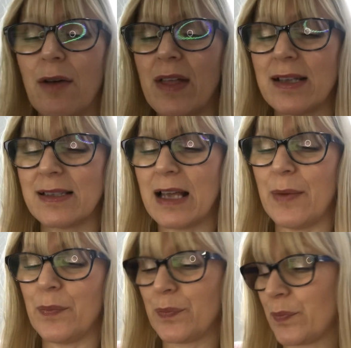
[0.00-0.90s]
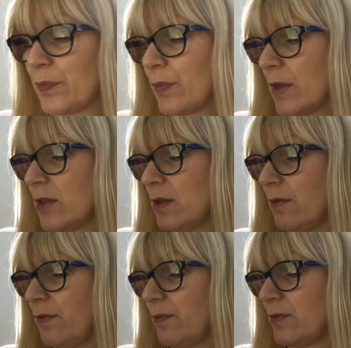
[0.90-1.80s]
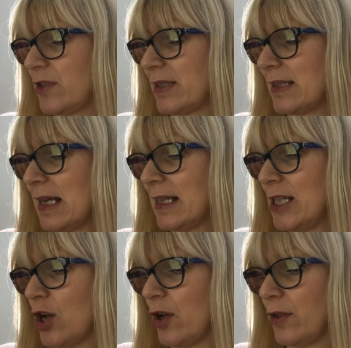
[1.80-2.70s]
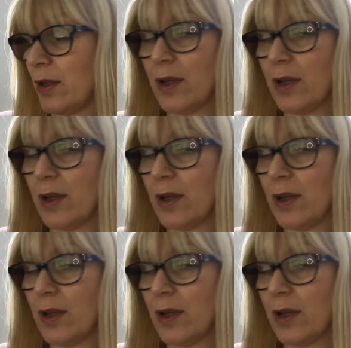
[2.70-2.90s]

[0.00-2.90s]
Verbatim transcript: now that's um, sort of just settling on